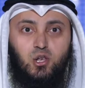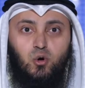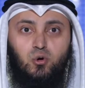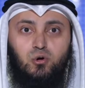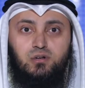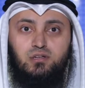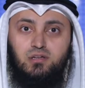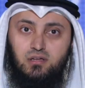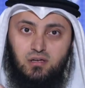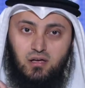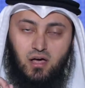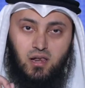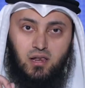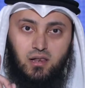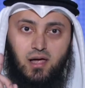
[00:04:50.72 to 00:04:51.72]
Lord,
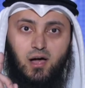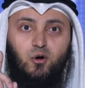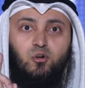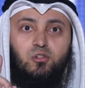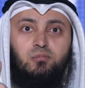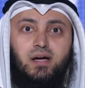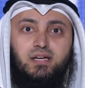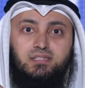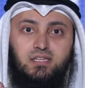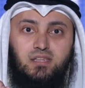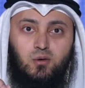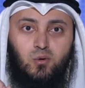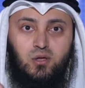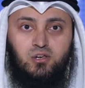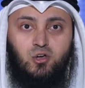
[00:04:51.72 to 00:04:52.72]
Allah Almighty,
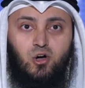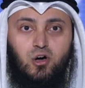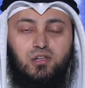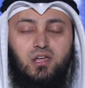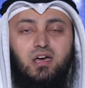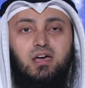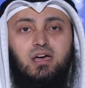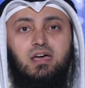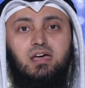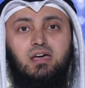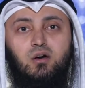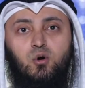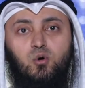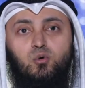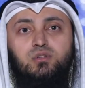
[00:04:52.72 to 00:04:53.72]
the one God,
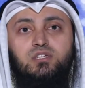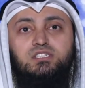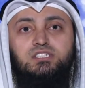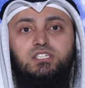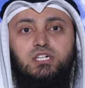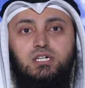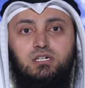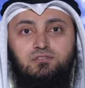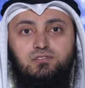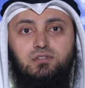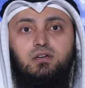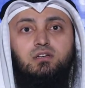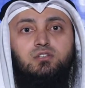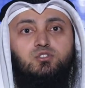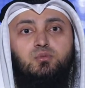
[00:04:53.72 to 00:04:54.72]
who deserved
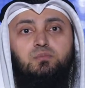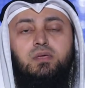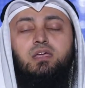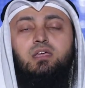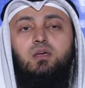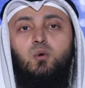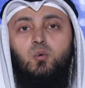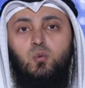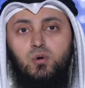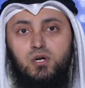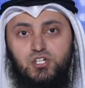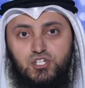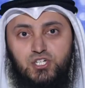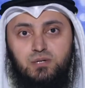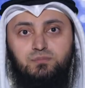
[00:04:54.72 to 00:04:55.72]
to be
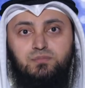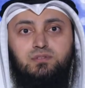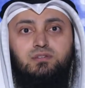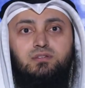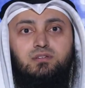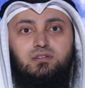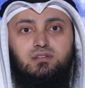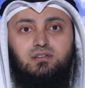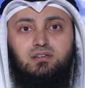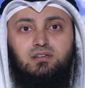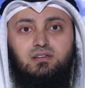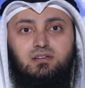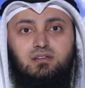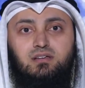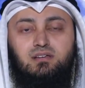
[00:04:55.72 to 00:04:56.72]
worshipped.
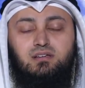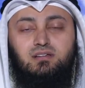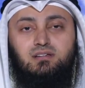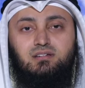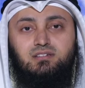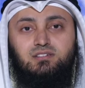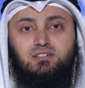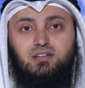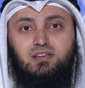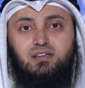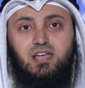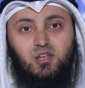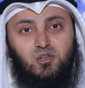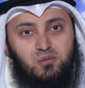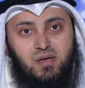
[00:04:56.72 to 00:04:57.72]

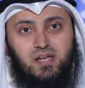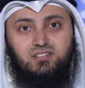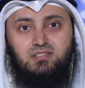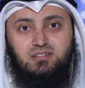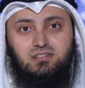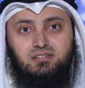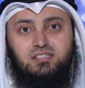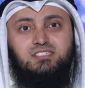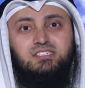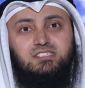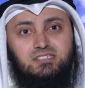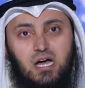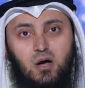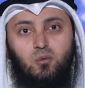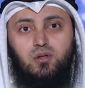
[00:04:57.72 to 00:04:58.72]
Can you imagine? This
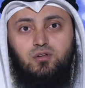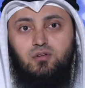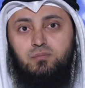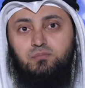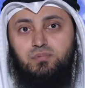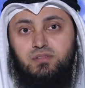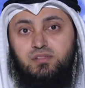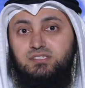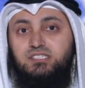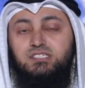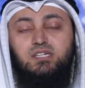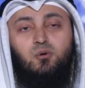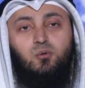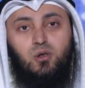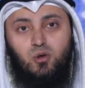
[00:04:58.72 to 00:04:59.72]
is our Rabb, this is
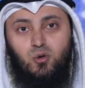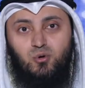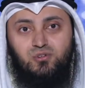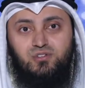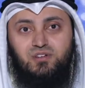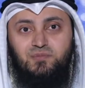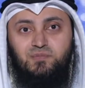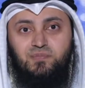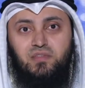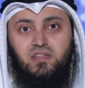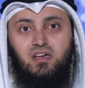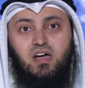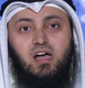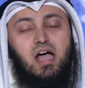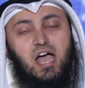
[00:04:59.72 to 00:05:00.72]
our Lord.
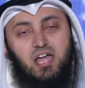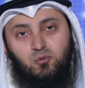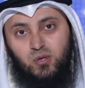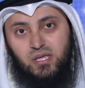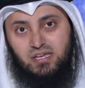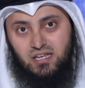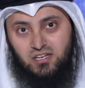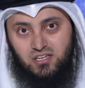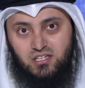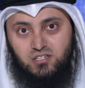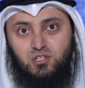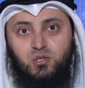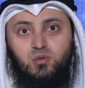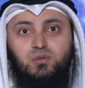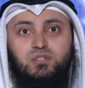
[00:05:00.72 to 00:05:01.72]
And we can continue,